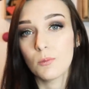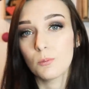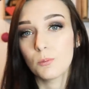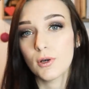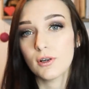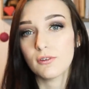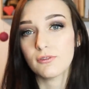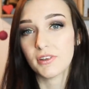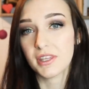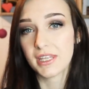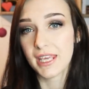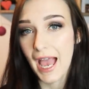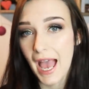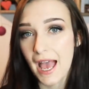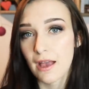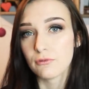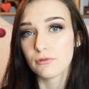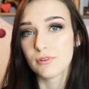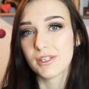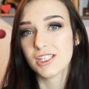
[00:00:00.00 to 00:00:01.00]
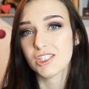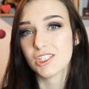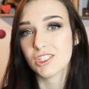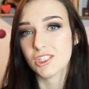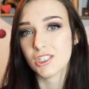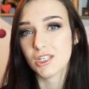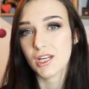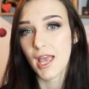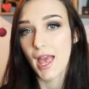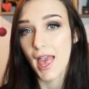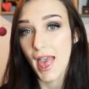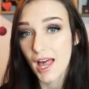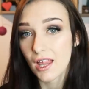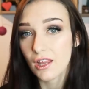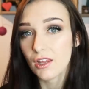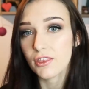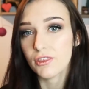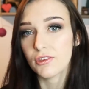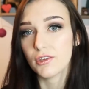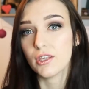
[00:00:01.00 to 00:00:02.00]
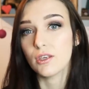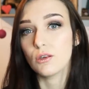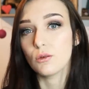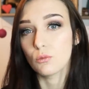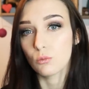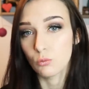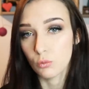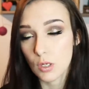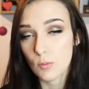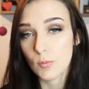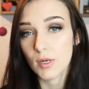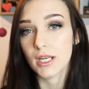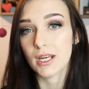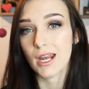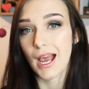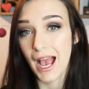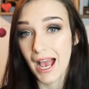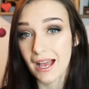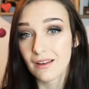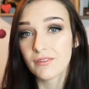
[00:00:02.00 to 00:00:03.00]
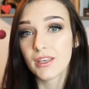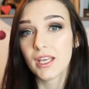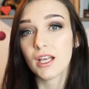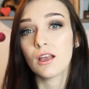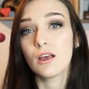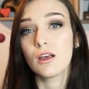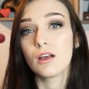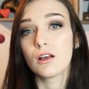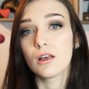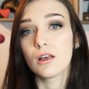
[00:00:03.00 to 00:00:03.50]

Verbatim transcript: But for the average healthy woman, having